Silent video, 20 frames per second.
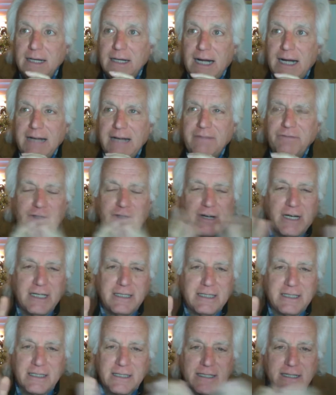I've tried
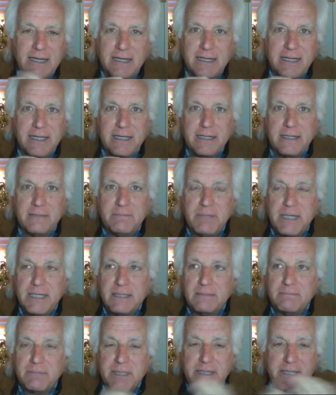to study it a
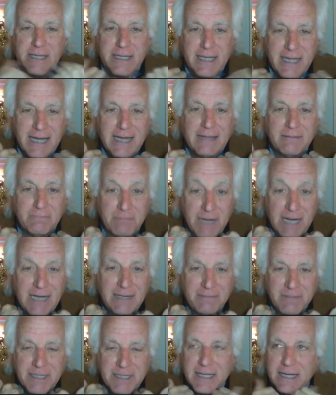bit, but the cat
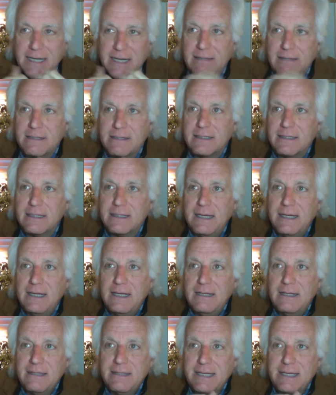I'm a Catholic
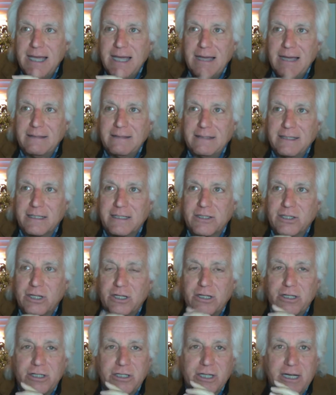the Catholic
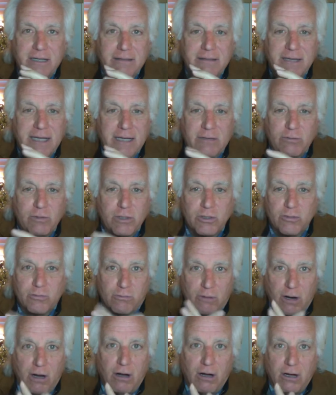Church, I think, was
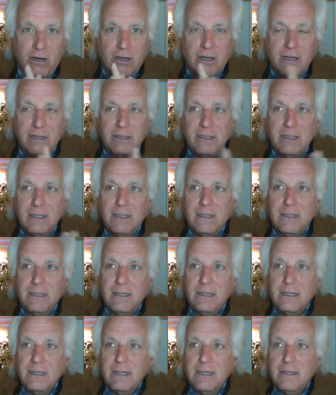wrong,
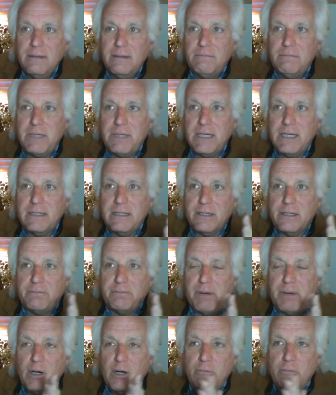but the
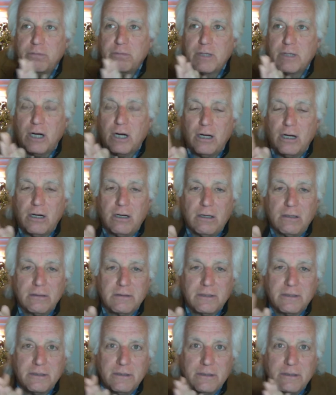Pope
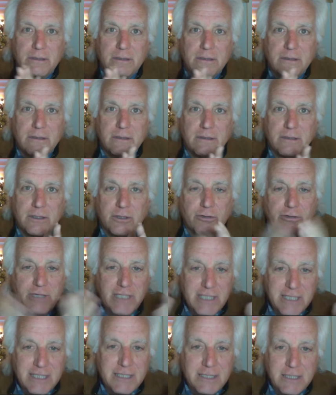called
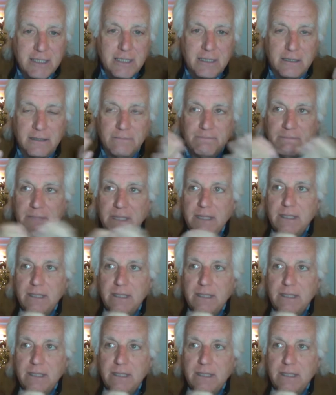Christendom